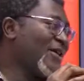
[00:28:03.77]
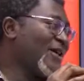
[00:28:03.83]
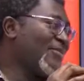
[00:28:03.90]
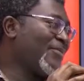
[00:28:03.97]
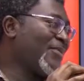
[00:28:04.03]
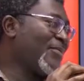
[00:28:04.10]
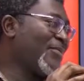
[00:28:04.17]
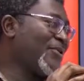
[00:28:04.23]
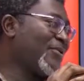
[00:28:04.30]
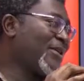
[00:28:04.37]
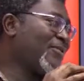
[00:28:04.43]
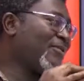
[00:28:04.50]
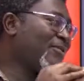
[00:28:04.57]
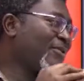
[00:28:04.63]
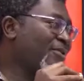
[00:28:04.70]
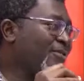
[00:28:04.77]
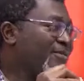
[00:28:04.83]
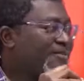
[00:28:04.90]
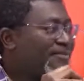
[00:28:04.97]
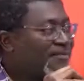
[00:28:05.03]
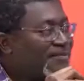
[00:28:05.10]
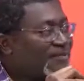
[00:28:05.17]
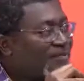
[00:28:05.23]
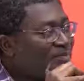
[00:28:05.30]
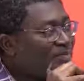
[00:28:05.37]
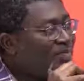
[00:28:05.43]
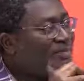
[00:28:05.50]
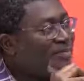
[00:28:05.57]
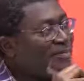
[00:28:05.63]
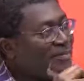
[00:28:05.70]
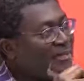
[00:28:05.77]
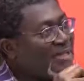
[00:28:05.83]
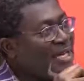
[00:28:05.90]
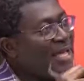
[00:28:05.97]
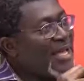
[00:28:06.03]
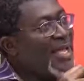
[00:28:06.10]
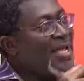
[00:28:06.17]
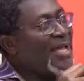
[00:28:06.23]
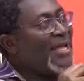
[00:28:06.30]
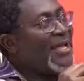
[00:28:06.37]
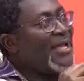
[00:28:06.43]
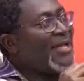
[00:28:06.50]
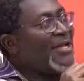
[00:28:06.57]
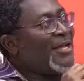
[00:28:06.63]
how do you know when to click and when not to click, for example?